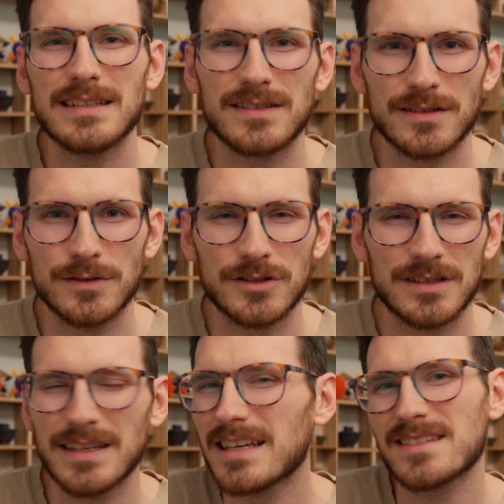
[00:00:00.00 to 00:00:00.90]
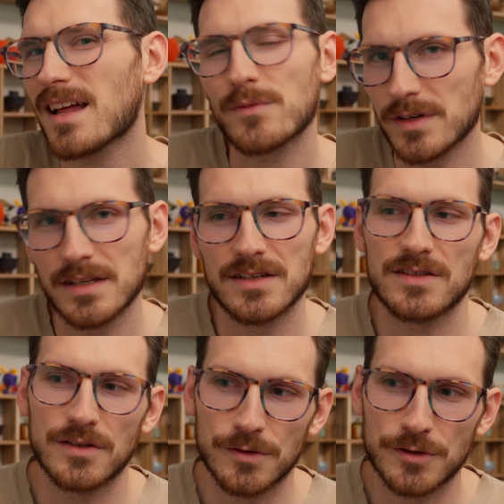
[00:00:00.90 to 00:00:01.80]
solution, it's not really a
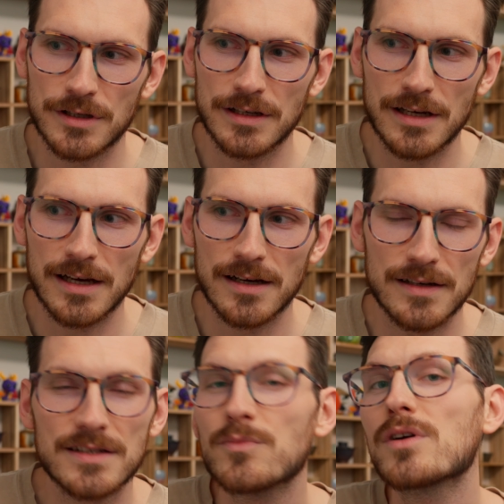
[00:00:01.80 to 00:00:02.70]
solution. It's more